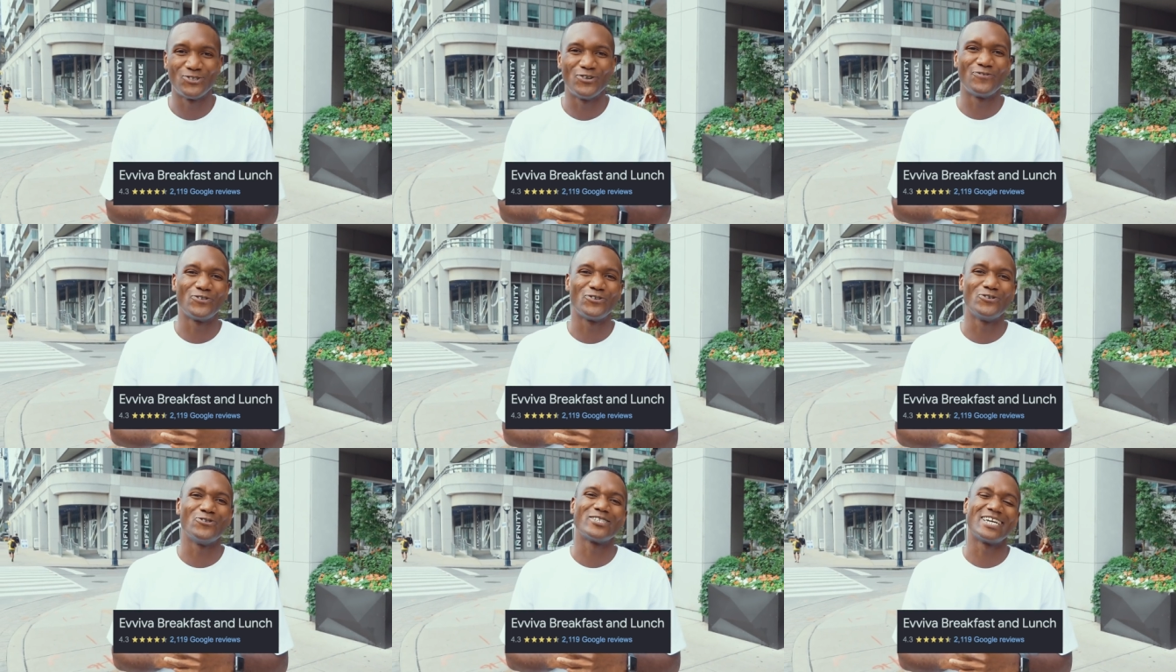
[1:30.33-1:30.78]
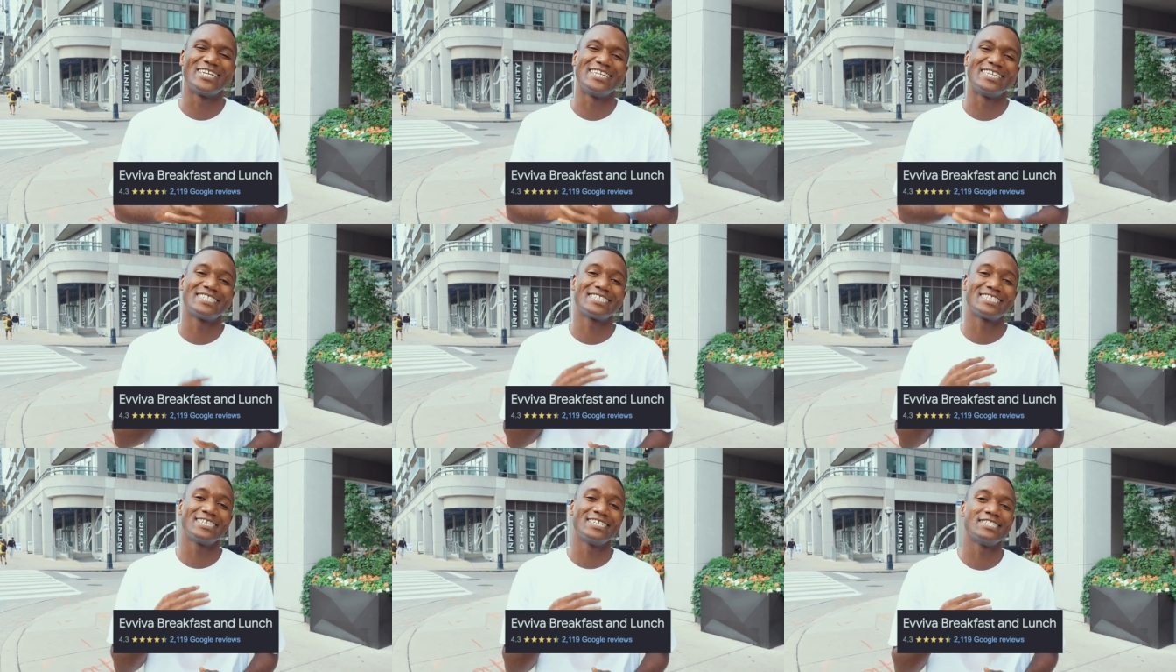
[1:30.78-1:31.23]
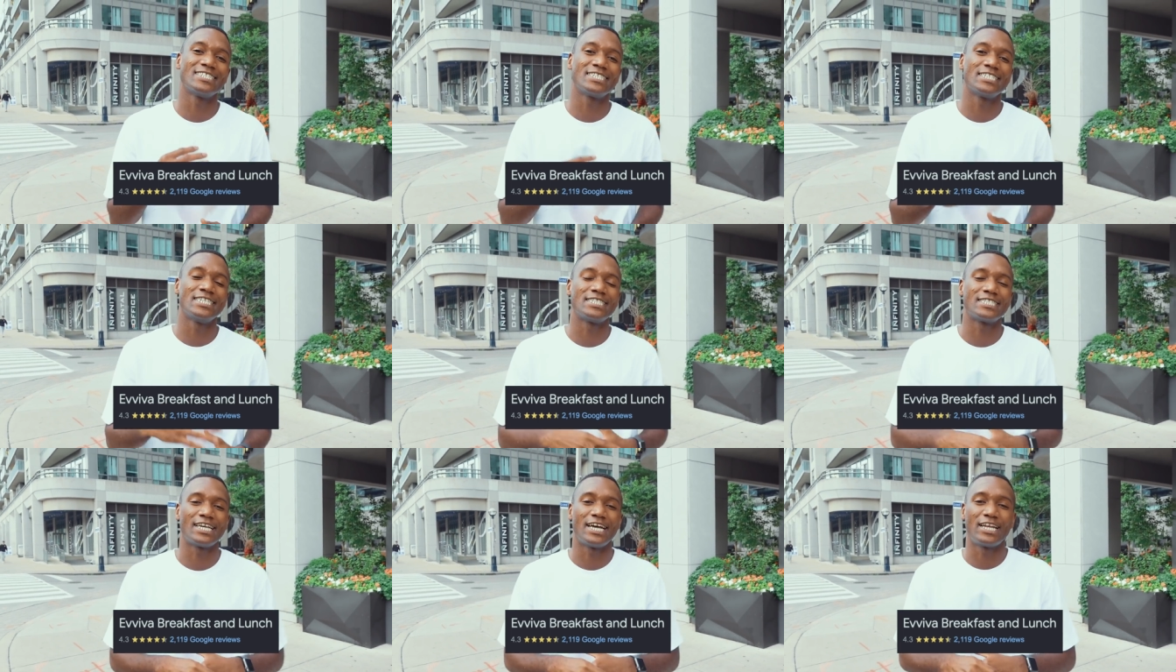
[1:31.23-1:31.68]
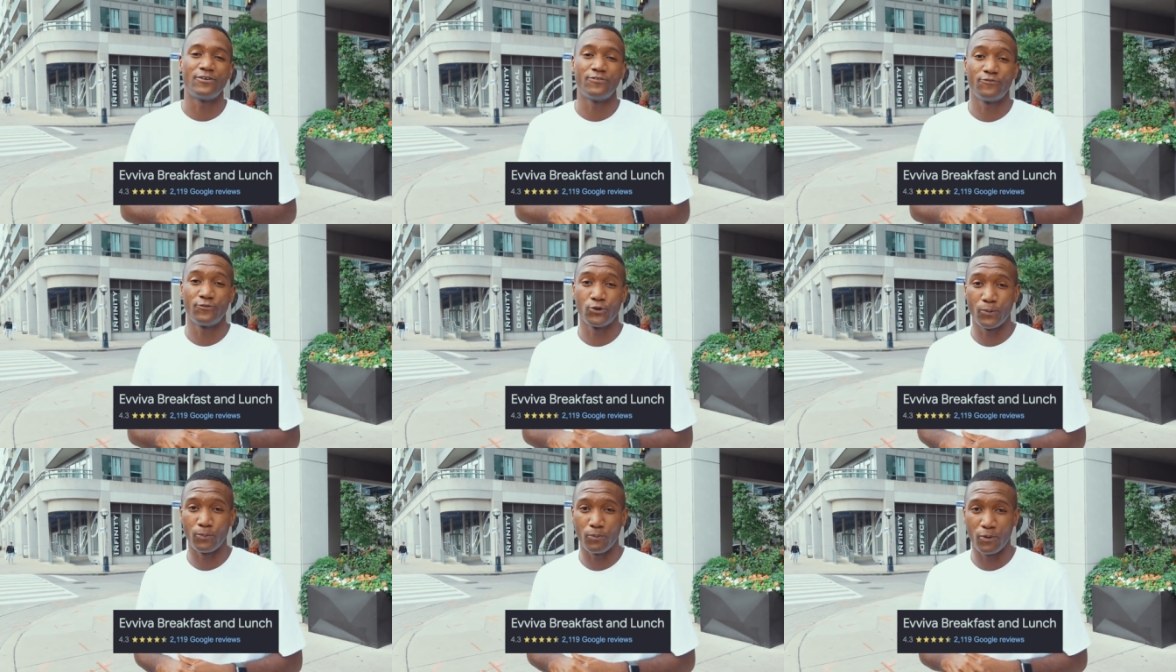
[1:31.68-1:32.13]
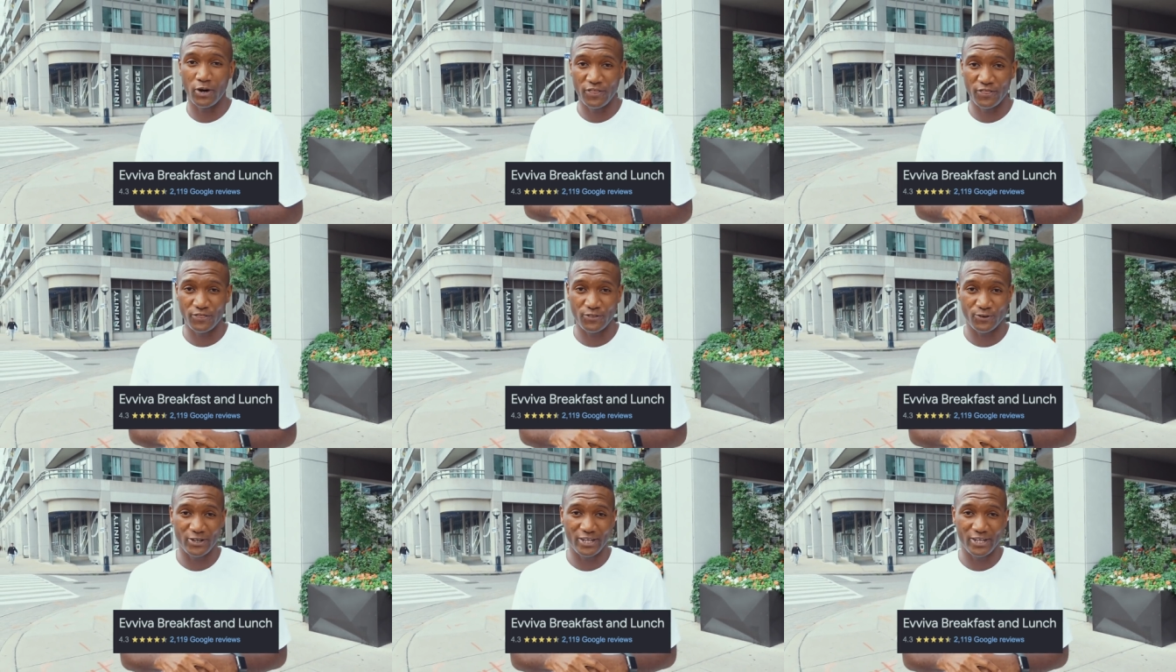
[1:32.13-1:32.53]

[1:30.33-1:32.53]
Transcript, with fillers: reviews and it still sits at a 4.3.